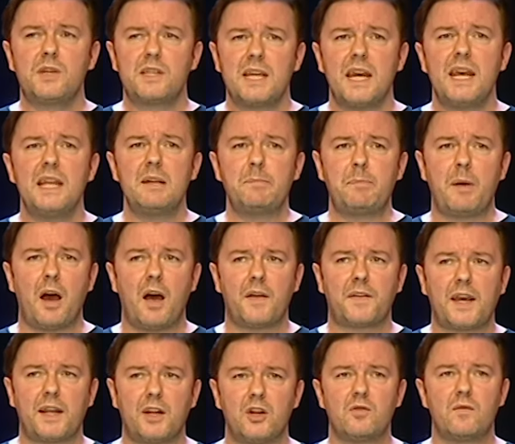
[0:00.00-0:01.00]
sit in the bath,
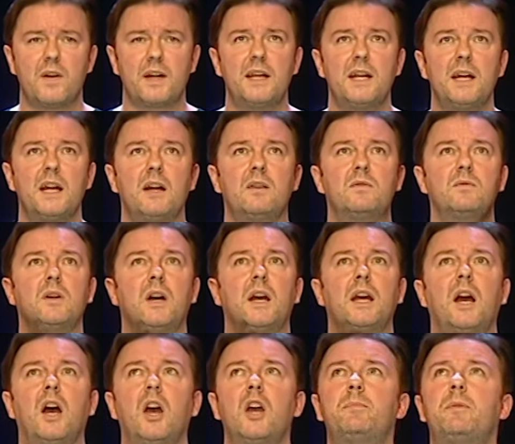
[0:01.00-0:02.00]
get it all ready and go,
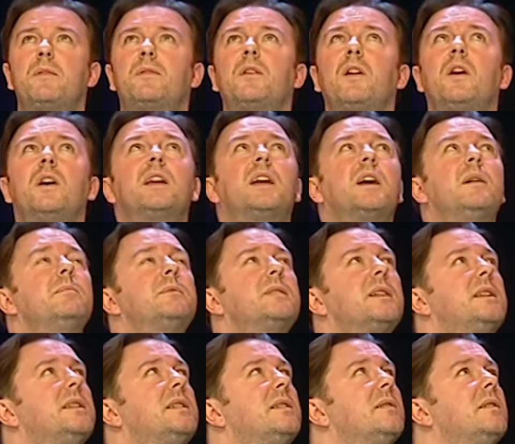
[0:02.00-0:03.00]
right, I hope a fly comes
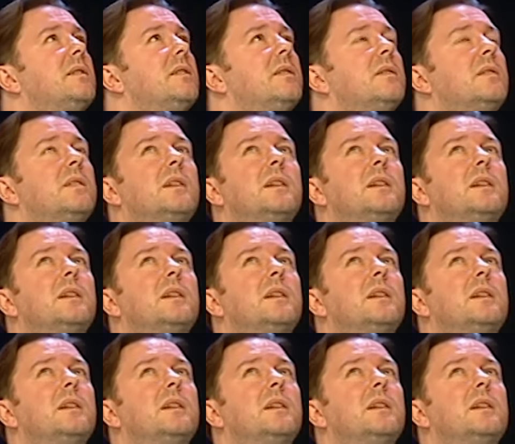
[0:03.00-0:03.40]
in today.